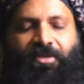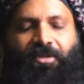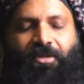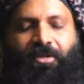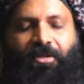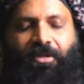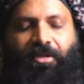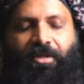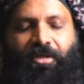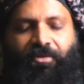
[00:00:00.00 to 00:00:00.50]

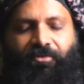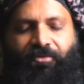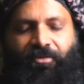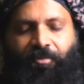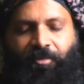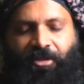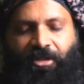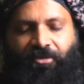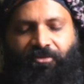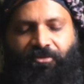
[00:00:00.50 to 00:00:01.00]
a
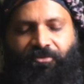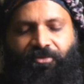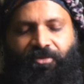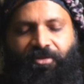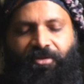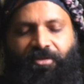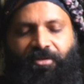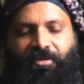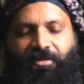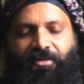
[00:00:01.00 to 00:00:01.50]
feminine
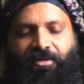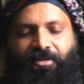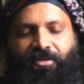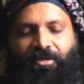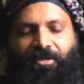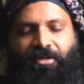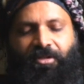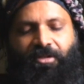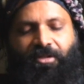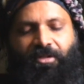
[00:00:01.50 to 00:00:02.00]
figure
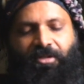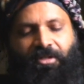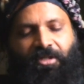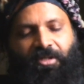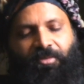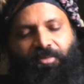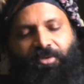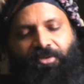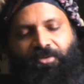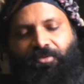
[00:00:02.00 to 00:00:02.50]
can
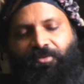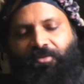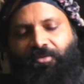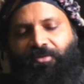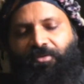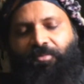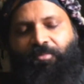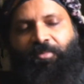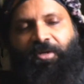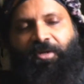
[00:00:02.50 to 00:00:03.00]
be our
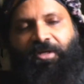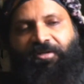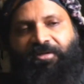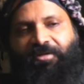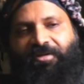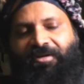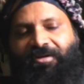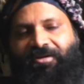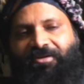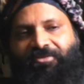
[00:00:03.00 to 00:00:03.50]
better
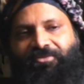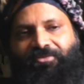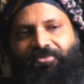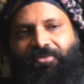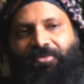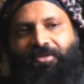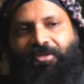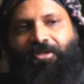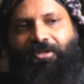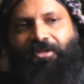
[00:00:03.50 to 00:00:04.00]
half,
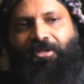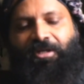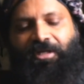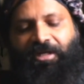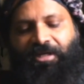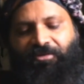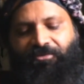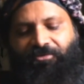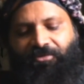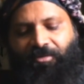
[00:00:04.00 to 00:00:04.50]
a
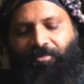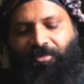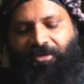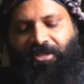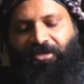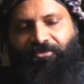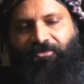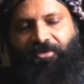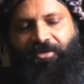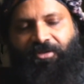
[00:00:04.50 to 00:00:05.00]
feminine
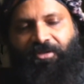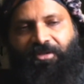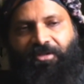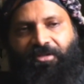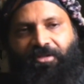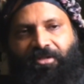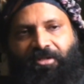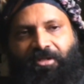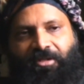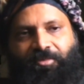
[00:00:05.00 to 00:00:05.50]
figure
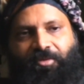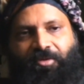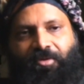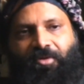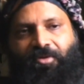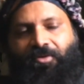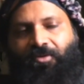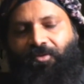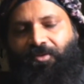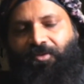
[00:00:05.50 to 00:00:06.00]
can be our
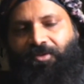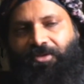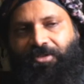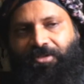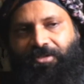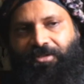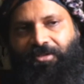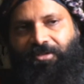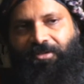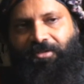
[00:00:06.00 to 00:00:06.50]
daughter,
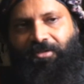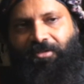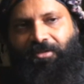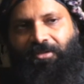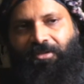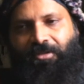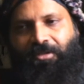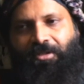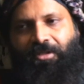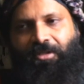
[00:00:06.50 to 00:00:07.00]

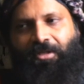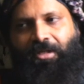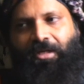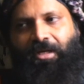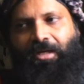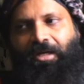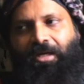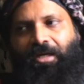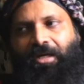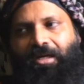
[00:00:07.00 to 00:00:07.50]

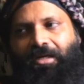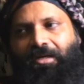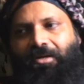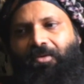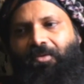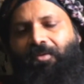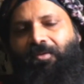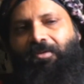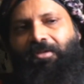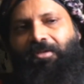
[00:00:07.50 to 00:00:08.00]
and
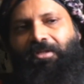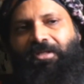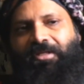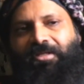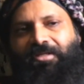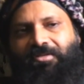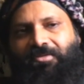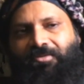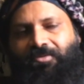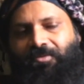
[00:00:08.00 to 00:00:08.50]
all
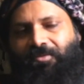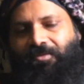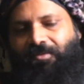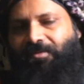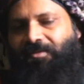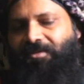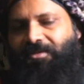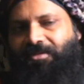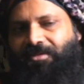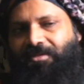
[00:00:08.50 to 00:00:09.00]
these
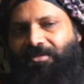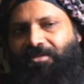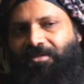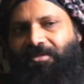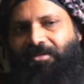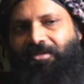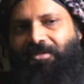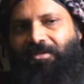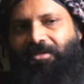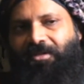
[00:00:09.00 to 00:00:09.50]
roles
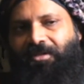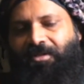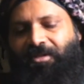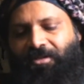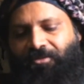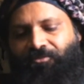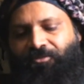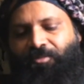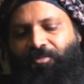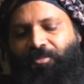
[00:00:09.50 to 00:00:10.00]
that a
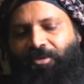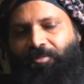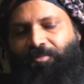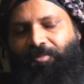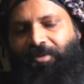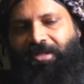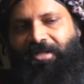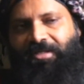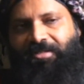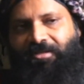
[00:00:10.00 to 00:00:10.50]
woman
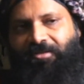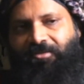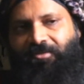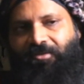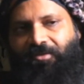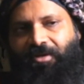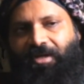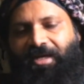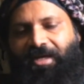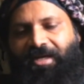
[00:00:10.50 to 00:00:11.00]
plays in our
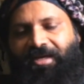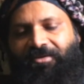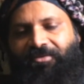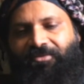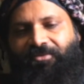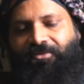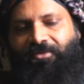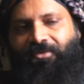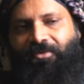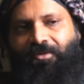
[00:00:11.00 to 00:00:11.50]
life,
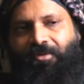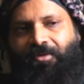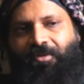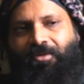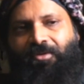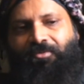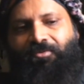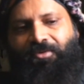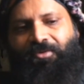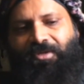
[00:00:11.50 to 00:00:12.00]

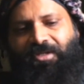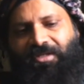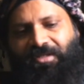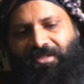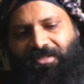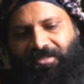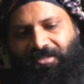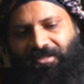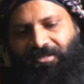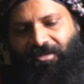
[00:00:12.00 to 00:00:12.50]
we
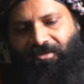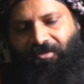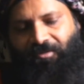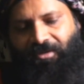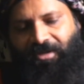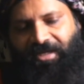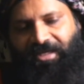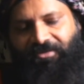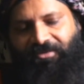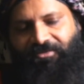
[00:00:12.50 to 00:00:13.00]
consider our
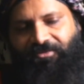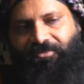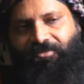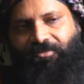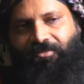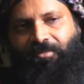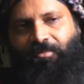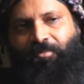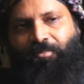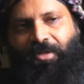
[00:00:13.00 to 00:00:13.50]
life
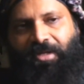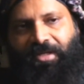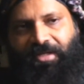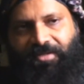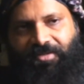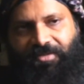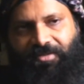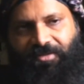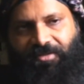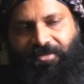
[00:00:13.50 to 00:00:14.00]

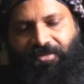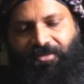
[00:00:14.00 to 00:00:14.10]
blessed.